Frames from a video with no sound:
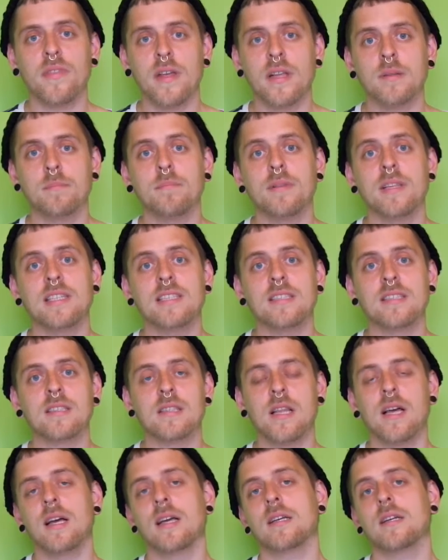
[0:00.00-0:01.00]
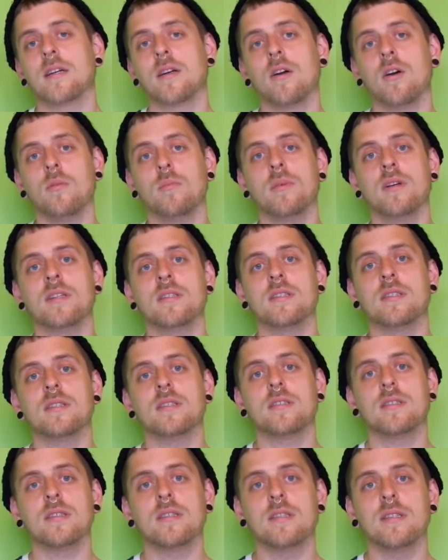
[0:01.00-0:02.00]
that, please like, comment
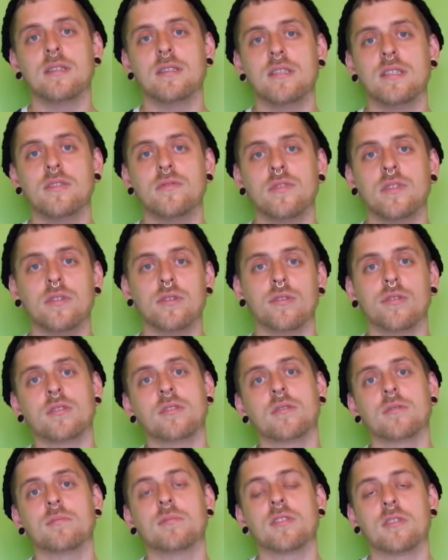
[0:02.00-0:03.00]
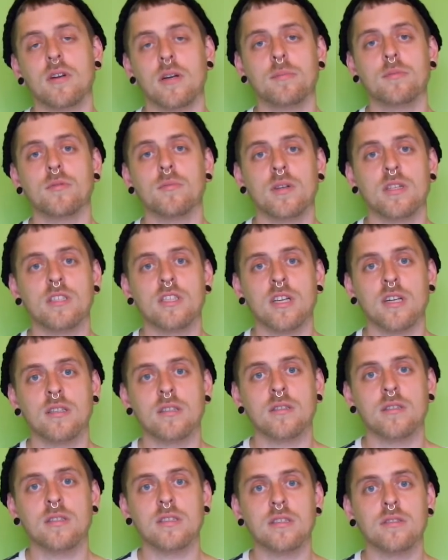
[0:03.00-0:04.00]
this video and subscribe to my
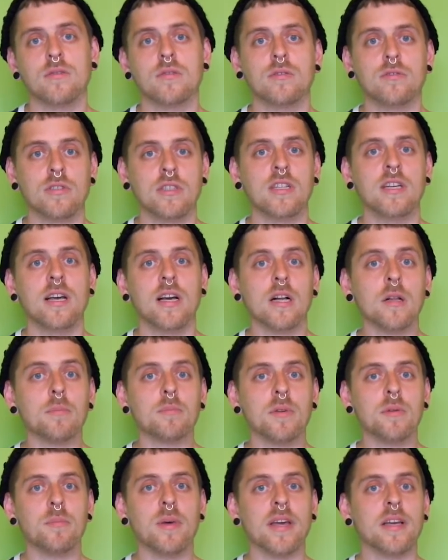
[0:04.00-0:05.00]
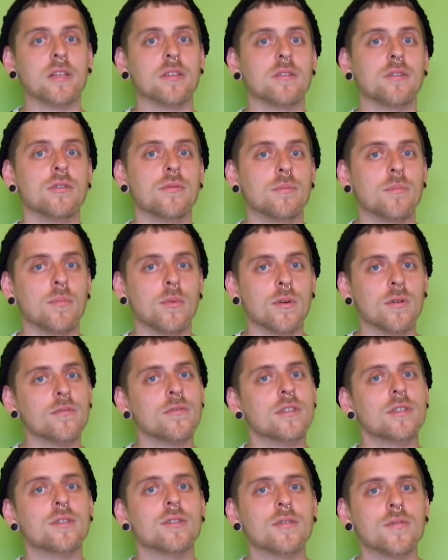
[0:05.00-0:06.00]
channel. This will really help me make more
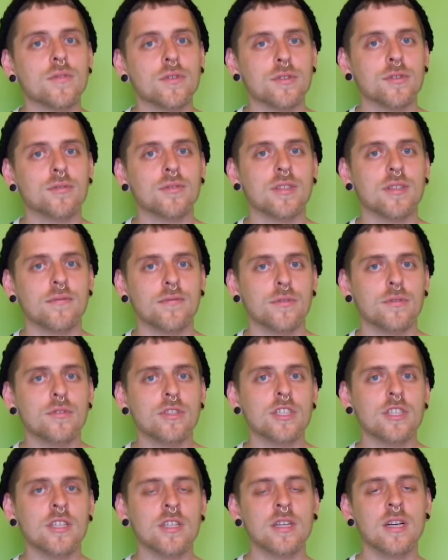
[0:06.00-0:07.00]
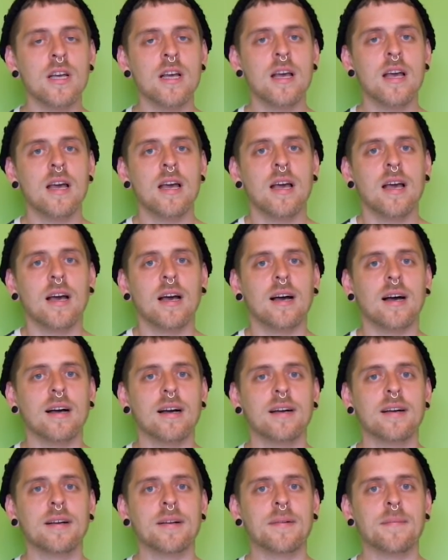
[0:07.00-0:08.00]
videos for you in the future.
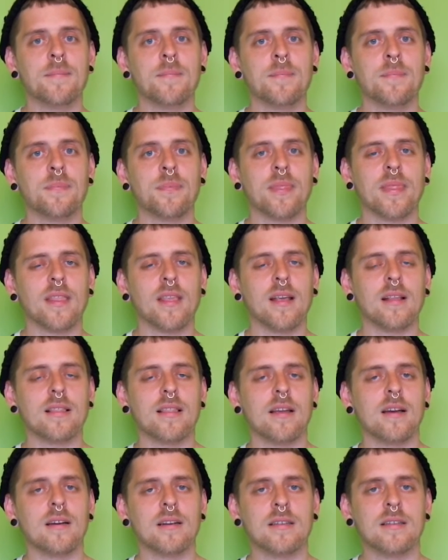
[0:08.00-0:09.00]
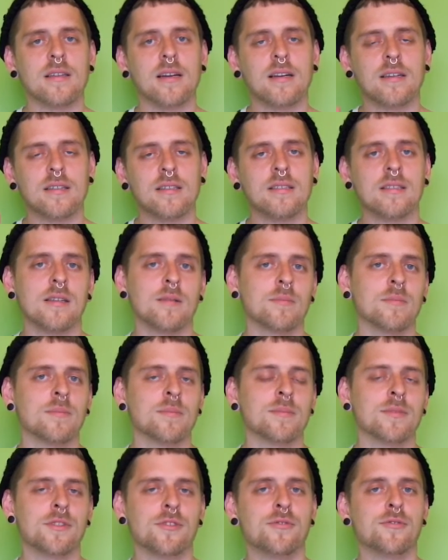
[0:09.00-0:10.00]
There are
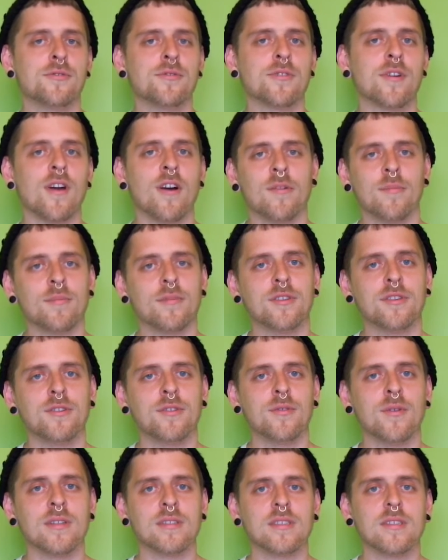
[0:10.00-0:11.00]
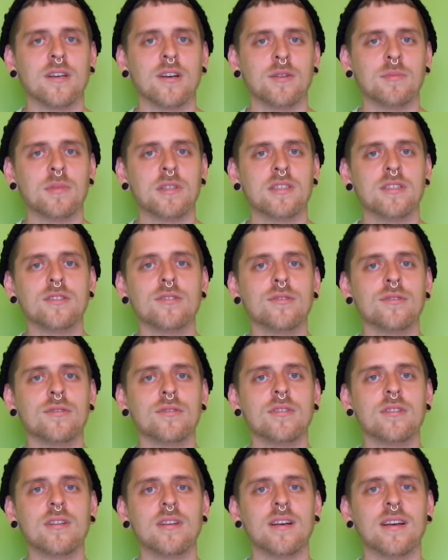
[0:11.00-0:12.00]
some new ones coming
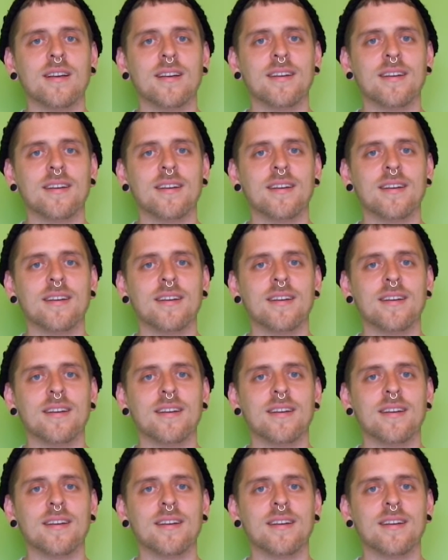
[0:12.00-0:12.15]
soon.